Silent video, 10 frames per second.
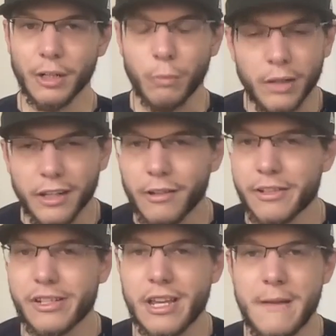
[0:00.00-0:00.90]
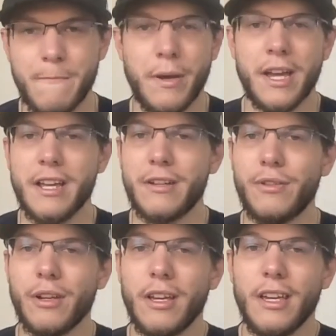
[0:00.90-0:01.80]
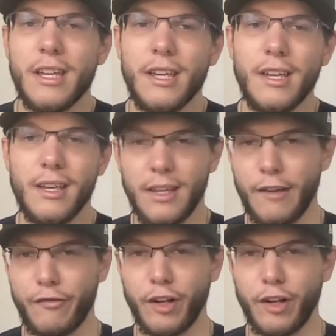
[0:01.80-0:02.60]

really on the same page. It